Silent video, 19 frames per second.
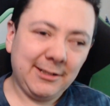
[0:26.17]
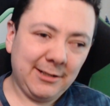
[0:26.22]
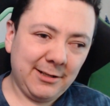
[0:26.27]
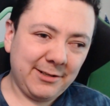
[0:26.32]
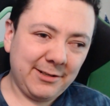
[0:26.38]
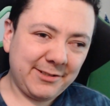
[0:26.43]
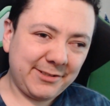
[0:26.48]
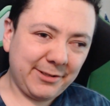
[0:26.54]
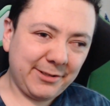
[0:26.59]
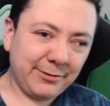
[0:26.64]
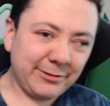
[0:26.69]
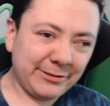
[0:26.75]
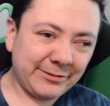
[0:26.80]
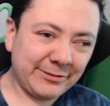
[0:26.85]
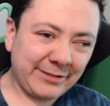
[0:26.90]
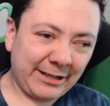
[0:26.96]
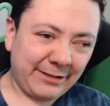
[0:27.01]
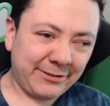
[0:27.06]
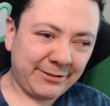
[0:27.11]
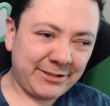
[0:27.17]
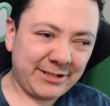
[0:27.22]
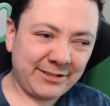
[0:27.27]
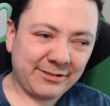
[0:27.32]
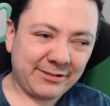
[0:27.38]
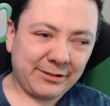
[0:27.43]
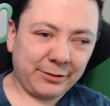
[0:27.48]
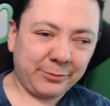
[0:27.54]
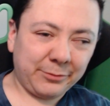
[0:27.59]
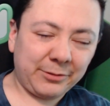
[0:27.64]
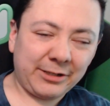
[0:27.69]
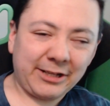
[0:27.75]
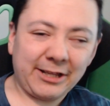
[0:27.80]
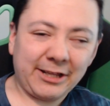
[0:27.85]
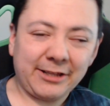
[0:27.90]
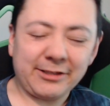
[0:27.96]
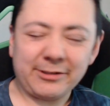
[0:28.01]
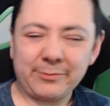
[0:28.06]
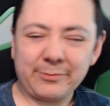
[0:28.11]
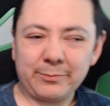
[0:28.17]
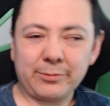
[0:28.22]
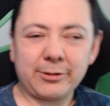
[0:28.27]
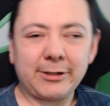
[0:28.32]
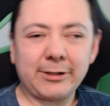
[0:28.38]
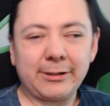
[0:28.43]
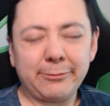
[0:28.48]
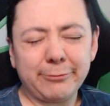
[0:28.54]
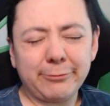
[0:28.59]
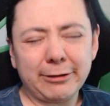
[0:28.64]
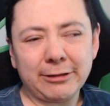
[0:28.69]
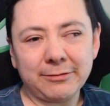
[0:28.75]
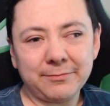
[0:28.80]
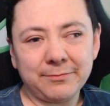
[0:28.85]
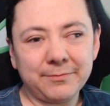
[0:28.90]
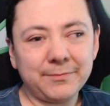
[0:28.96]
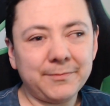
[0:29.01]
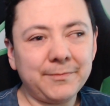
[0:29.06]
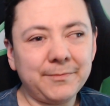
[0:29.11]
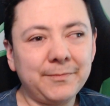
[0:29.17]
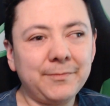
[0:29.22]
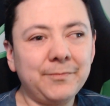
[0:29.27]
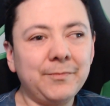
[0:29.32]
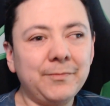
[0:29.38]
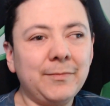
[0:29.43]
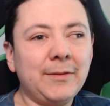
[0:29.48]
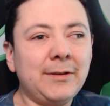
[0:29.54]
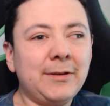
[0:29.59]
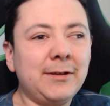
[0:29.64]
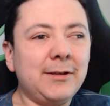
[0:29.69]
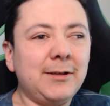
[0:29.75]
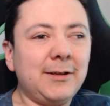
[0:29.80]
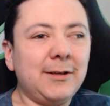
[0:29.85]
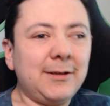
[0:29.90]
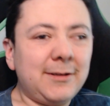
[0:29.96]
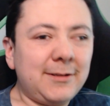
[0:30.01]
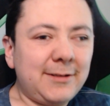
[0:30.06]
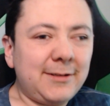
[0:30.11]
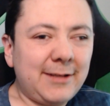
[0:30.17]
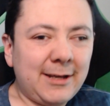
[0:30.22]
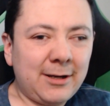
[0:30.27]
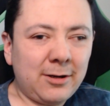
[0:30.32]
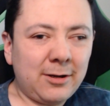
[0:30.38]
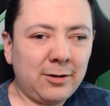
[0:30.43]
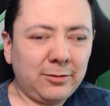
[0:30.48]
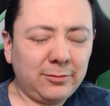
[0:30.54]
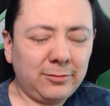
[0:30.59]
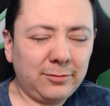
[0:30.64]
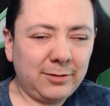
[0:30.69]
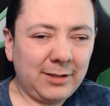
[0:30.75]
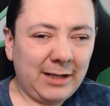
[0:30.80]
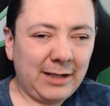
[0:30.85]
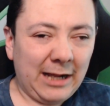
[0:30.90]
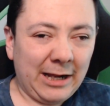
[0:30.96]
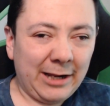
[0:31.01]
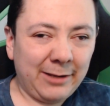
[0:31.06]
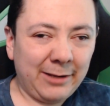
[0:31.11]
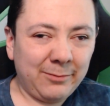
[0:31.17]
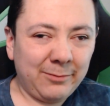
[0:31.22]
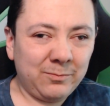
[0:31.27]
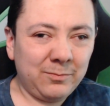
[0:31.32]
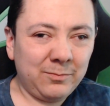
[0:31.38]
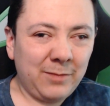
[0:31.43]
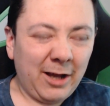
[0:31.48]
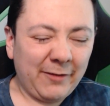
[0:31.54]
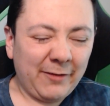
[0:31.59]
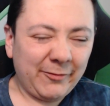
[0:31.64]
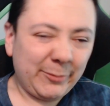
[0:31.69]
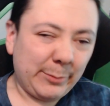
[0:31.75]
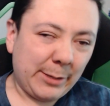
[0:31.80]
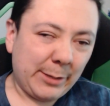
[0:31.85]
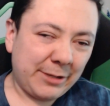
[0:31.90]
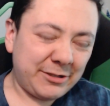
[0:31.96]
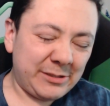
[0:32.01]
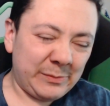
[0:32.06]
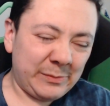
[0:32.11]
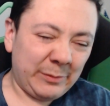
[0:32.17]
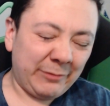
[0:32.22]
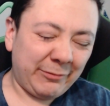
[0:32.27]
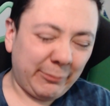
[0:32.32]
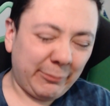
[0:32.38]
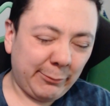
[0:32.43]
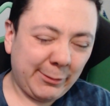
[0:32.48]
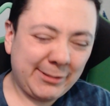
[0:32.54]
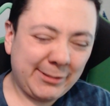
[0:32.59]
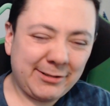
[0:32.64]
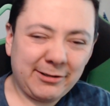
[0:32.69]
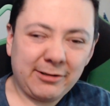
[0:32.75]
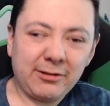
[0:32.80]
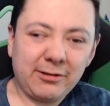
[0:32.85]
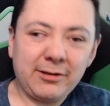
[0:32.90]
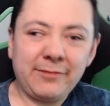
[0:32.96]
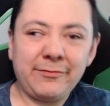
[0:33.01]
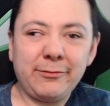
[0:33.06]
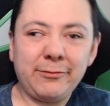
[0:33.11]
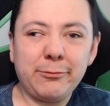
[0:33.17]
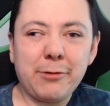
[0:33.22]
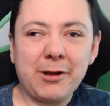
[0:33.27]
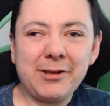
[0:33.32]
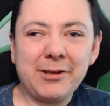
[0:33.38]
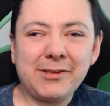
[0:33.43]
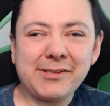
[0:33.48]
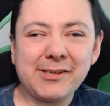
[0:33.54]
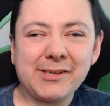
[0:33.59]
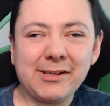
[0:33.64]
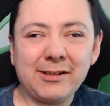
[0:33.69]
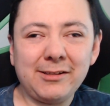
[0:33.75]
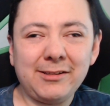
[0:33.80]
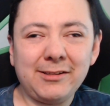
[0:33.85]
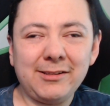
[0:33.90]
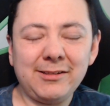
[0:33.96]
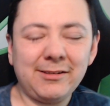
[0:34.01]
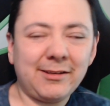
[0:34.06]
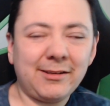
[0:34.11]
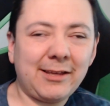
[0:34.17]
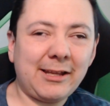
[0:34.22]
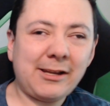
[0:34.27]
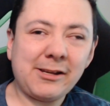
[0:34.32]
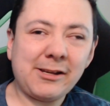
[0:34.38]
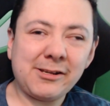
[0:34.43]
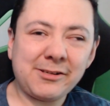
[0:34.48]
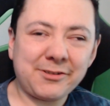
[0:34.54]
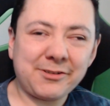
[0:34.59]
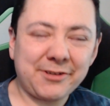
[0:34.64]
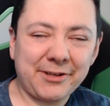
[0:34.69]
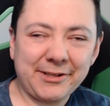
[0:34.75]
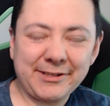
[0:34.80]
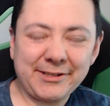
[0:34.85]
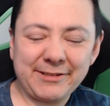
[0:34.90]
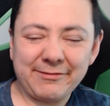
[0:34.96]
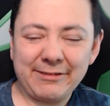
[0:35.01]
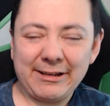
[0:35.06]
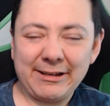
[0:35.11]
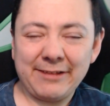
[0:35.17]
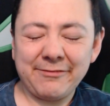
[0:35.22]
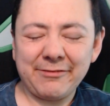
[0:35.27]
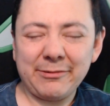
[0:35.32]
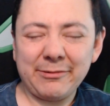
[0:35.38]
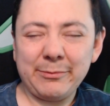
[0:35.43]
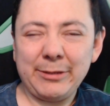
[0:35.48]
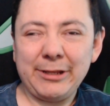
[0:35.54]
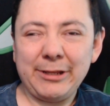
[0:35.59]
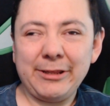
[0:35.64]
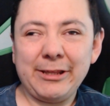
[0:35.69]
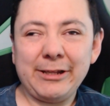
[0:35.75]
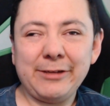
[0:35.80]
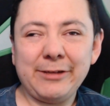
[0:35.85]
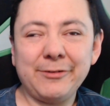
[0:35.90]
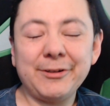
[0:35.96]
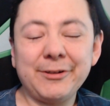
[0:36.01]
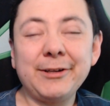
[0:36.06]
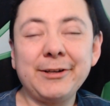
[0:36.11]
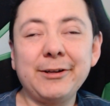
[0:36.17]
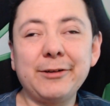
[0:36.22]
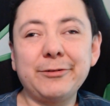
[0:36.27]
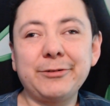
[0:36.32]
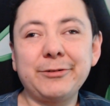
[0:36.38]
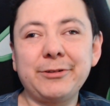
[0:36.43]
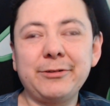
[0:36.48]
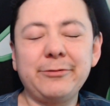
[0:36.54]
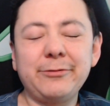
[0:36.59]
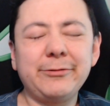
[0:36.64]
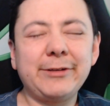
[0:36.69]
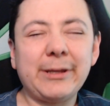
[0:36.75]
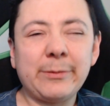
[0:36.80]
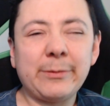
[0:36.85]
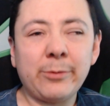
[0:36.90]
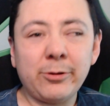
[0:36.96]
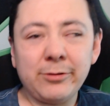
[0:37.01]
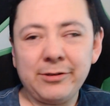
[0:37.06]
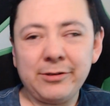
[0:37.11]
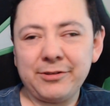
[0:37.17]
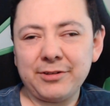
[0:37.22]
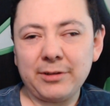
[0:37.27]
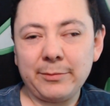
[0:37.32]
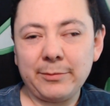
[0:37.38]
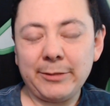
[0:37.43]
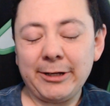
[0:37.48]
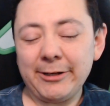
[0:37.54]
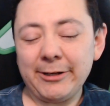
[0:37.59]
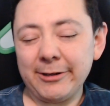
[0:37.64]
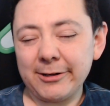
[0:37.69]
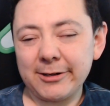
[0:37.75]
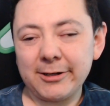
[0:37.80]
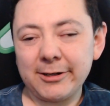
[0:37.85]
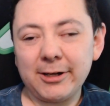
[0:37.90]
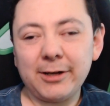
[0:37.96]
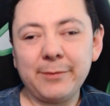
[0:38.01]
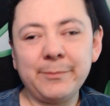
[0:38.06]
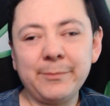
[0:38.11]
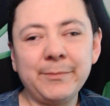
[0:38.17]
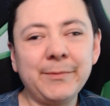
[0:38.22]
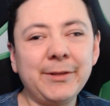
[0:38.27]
So those energies go together pretty well. Now, I have to mention before we start, if you want to get an astrology reading from me, then you can go to gebotheshaman.com.